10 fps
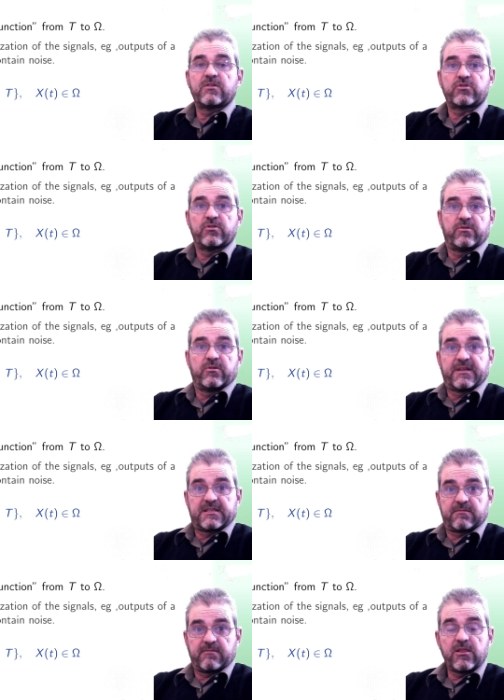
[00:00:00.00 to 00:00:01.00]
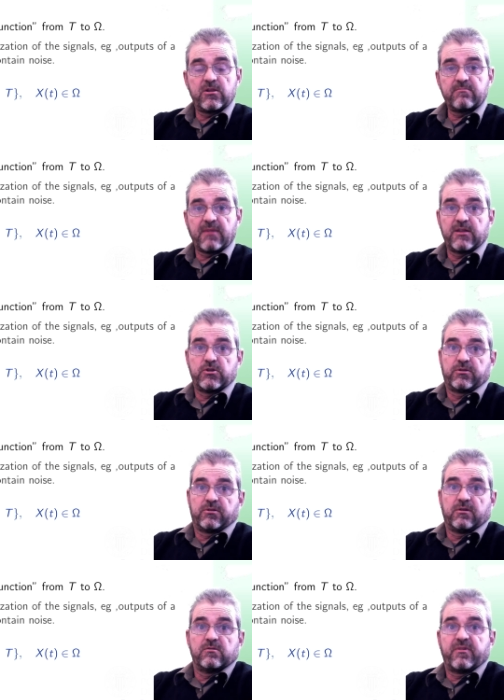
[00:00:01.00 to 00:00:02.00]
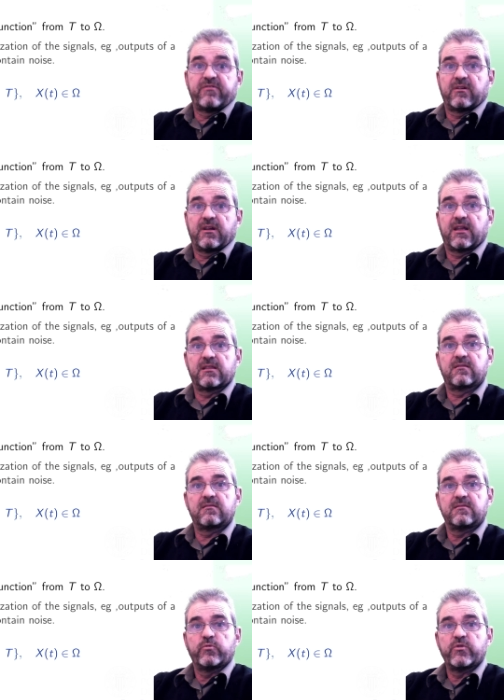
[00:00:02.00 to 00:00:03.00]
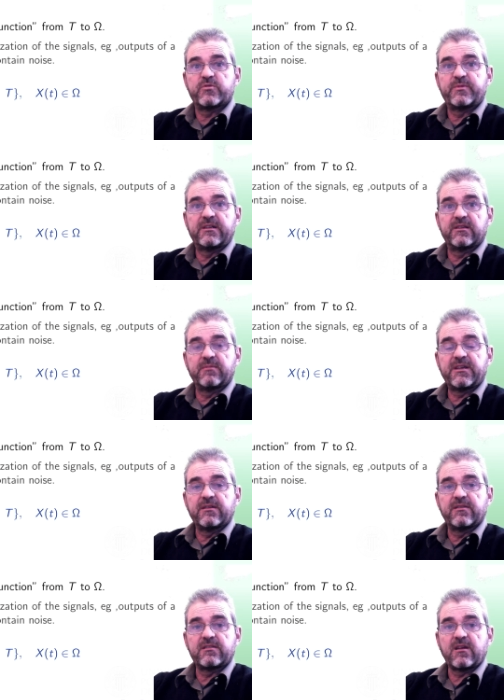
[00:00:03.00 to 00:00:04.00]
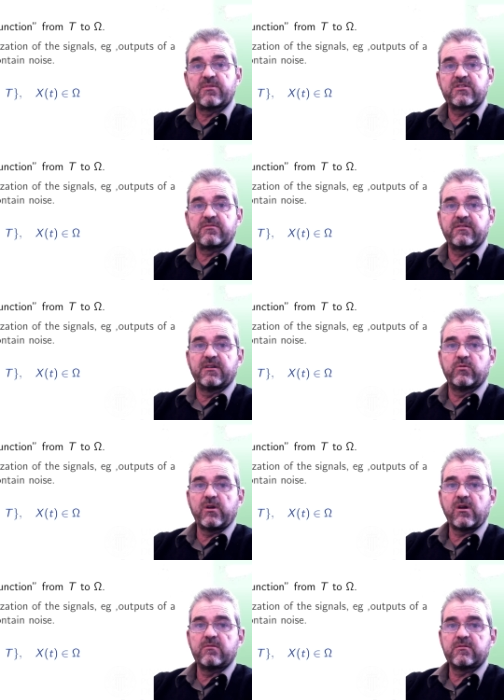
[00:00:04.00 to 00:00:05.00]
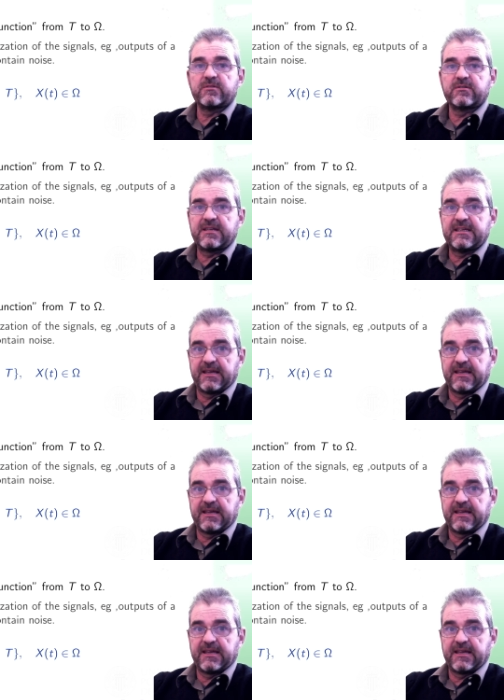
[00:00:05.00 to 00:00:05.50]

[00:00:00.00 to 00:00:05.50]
So, you know, it's random. I don't know beforehand which will be the temperature in 1 hour, but okay,